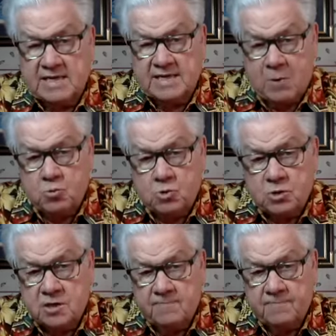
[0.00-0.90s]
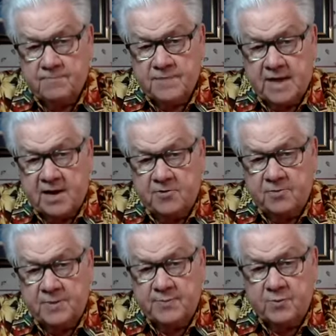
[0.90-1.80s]
doubt that other
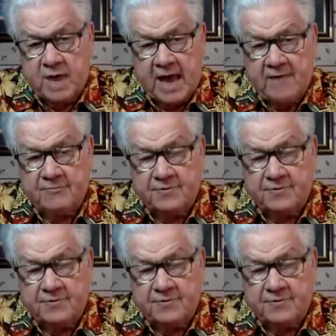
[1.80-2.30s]
people have.